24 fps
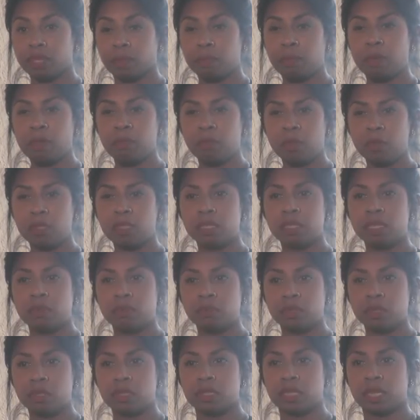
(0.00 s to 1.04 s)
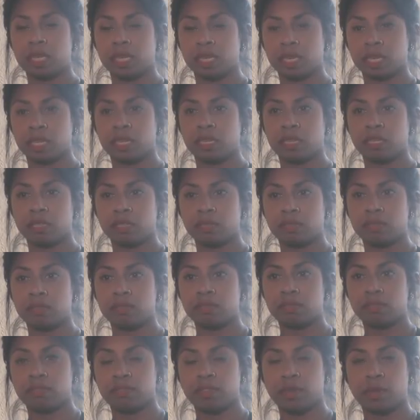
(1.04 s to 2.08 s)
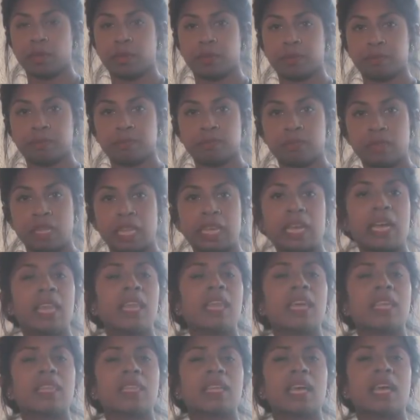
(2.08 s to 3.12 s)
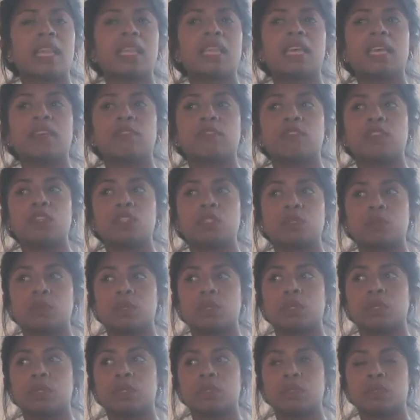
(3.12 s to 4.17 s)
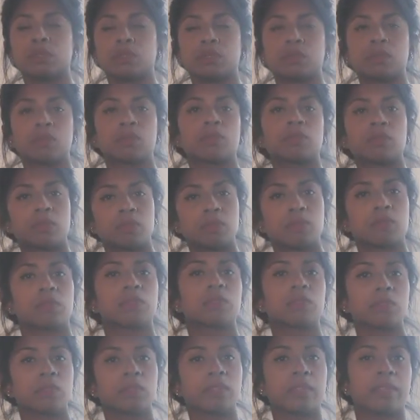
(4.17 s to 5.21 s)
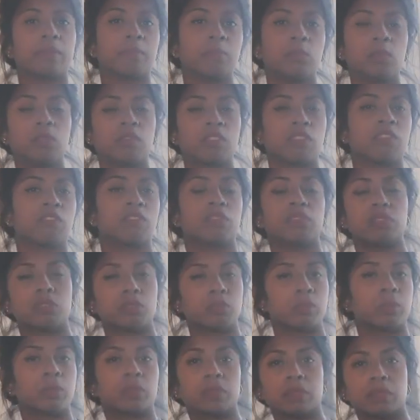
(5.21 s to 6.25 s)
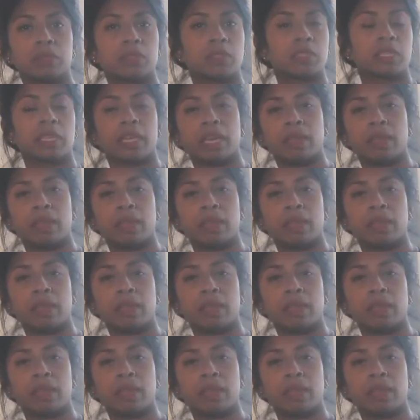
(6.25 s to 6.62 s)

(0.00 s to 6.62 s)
But mostly music and film. Like, I like visuals, like moving visuals